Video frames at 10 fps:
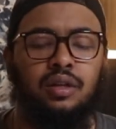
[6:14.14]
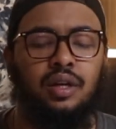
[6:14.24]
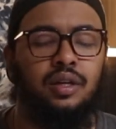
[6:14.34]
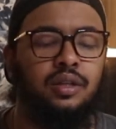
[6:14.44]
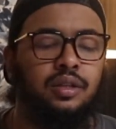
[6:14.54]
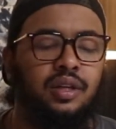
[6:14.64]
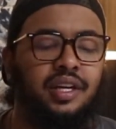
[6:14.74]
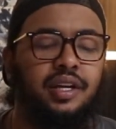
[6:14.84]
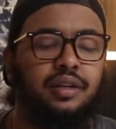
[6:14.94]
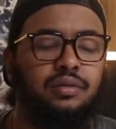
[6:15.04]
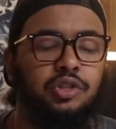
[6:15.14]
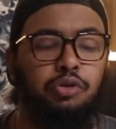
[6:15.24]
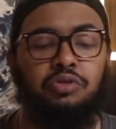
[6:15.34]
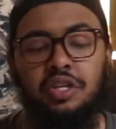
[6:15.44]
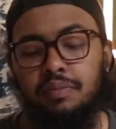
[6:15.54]
in a
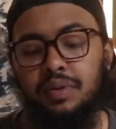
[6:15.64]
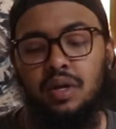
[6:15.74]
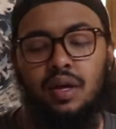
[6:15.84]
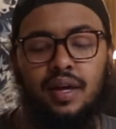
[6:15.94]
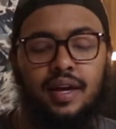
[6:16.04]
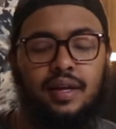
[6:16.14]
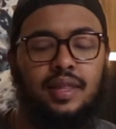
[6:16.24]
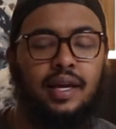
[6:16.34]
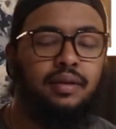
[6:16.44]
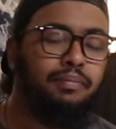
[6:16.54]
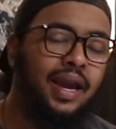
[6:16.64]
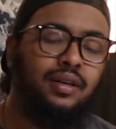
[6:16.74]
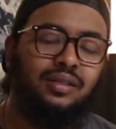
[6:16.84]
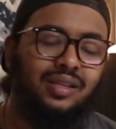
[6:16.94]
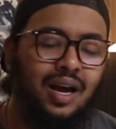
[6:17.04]
Q-tip, and they made
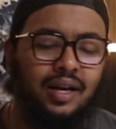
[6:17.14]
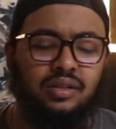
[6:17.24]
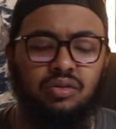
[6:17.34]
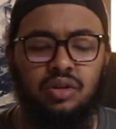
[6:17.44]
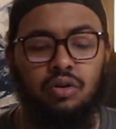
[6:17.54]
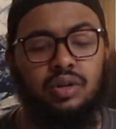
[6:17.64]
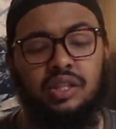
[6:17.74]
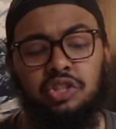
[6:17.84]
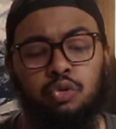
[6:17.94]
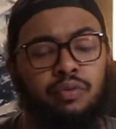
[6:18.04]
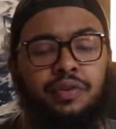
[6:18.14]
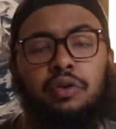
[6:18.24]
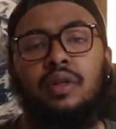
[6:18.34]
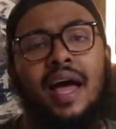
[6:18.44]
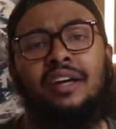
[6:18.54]
designs on it, or they just
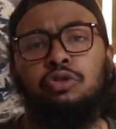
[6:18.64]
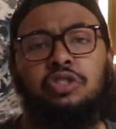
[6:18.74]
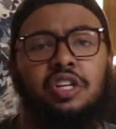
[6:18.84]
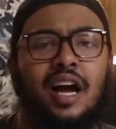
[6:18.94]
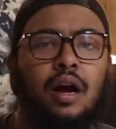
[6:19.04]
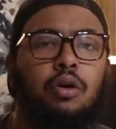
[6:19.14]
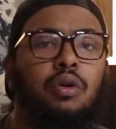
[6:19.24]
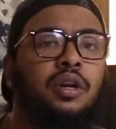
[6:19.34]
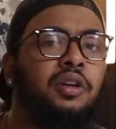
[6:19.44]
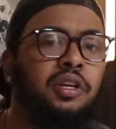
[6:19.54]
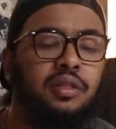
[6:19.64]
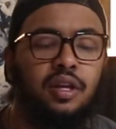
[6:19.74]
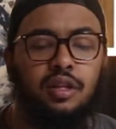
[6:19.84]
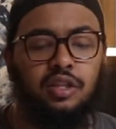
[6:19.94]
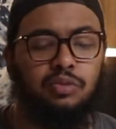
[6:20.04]
revealed the actual Chicago underneath
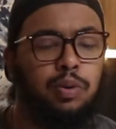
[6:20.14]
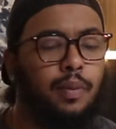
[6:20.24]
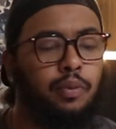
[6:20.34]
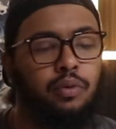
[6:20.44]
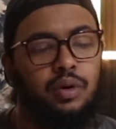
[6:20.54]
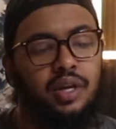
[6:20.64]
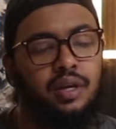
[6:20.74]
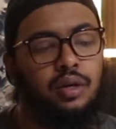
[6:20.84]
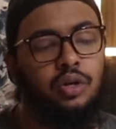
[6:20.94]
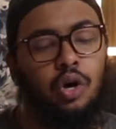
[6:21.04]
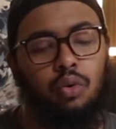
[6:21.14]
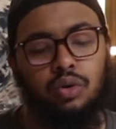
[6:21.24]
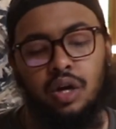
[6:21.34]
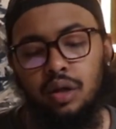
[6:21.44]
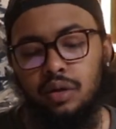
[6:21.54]
this purple and
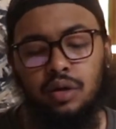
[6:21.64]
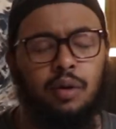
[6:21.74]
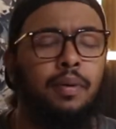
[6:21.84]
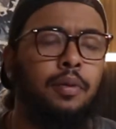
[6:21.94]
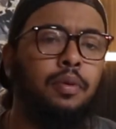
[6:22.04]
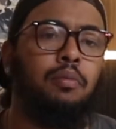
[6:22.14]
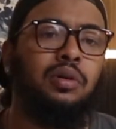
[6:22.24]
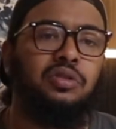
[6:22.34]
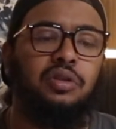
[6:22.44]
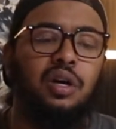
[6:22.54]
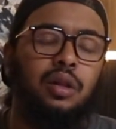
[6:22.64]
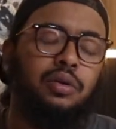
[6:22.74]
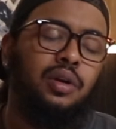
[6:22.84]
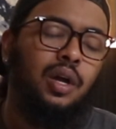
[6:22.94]
gold color, or purple and mustard color.